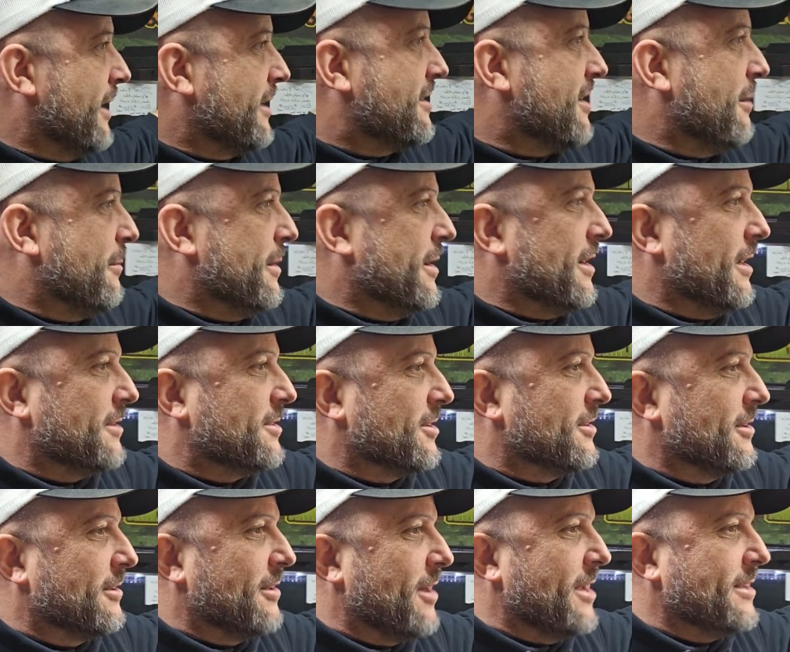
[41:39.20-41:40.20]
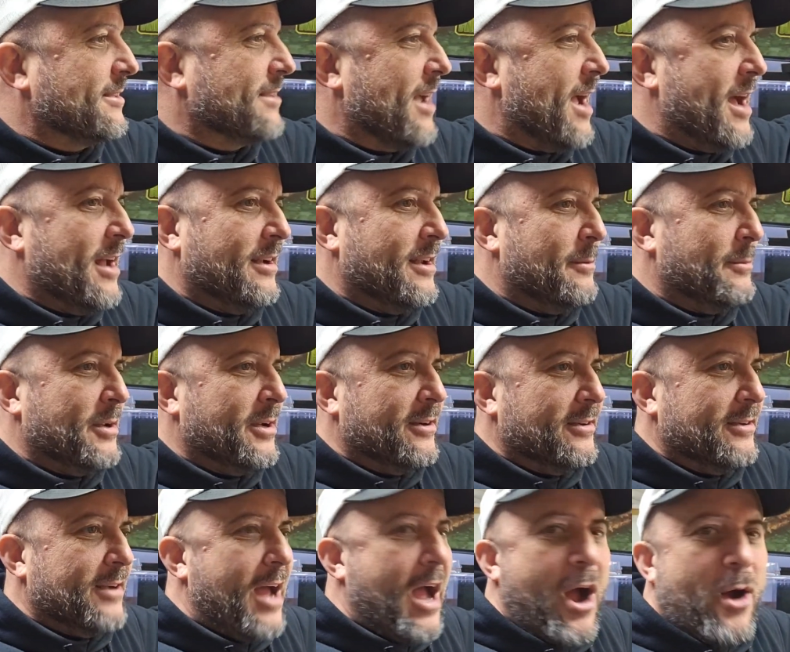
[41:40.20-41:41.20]
I come in, I turn the lights on. I'm here an
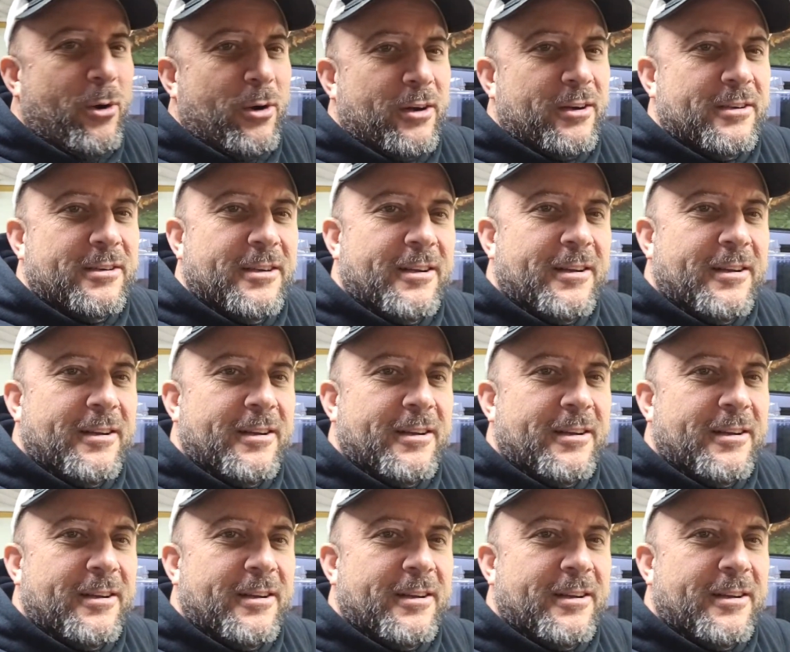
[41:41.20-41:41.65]
hour.